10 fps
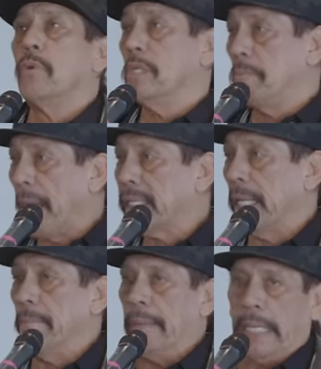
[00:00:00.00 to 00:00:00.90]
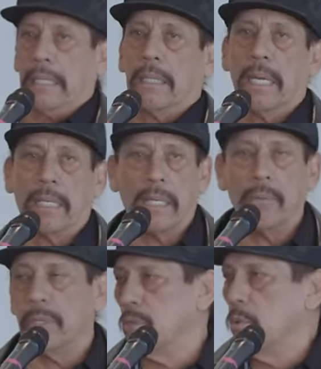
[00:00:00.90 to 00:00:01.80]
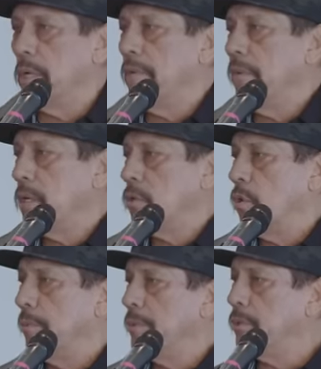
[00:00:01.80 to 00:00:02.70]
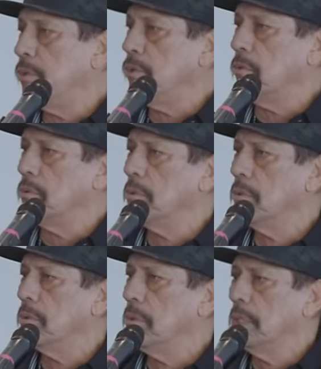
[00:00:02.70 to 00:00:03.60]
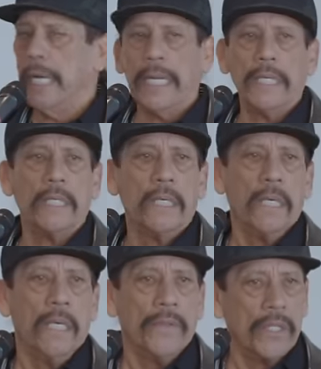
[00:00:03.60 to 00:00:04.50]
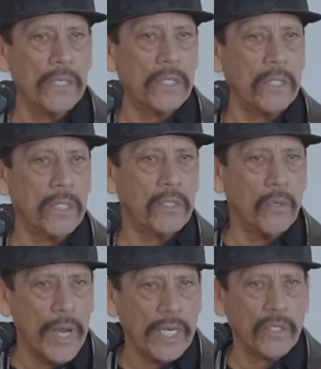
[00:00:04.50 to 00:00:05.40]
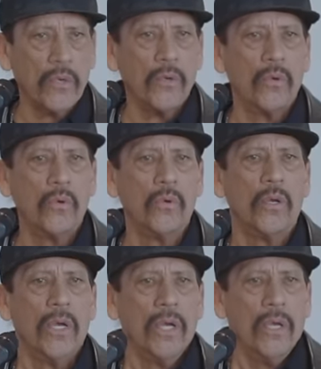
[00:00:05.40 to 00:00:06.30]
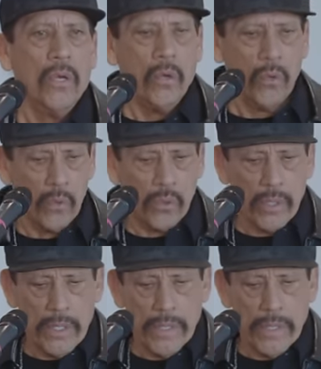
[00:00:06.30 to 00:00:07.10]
respected me, and he would do whatever I told him to do. And the director who